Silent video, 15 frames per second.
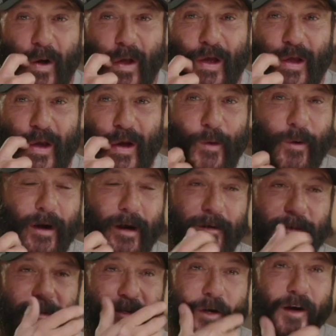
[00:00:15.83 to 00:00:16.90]
Oh, yeah, yeah.
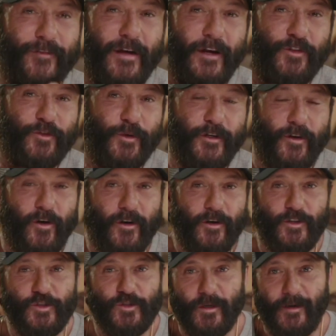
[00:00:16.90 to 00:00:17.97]
Well, you know, I've got three
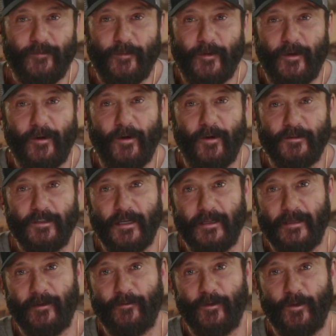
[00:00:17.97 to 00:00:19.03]
daughters, so I've gone
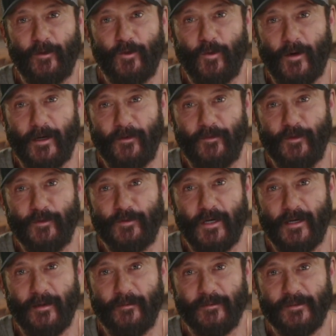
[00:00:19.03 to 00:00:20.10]
down that road quite a few
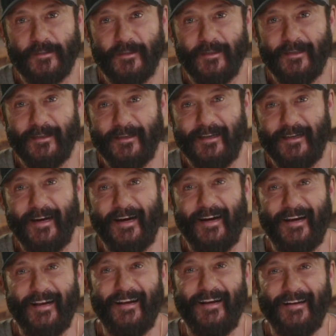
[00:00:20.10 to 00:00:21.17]
times.
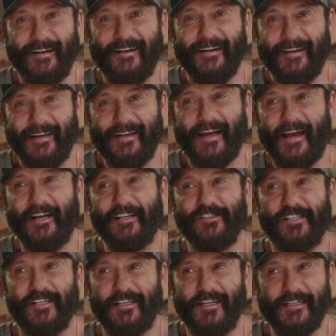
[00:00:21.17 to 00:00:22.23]
Yeah. And
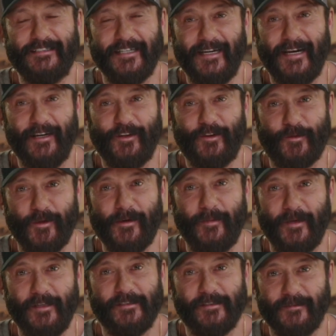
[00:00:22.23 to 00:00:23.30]
handsy in 1883
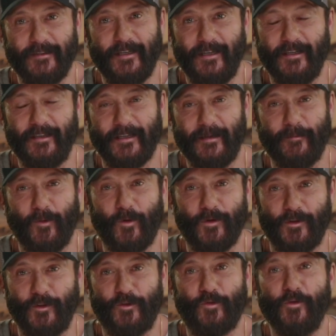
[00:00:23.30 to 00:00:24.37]
means anything
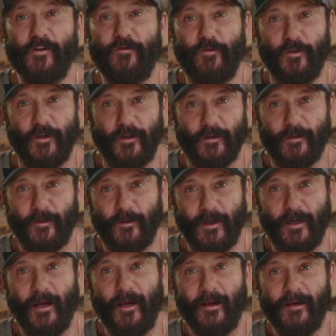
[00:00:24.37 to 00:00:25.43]
more than 3 foot
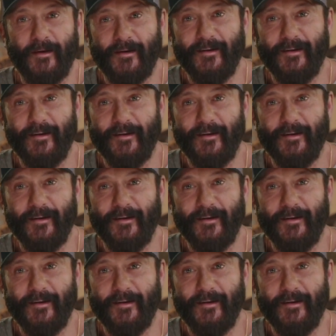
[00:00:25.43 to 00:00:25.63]
away.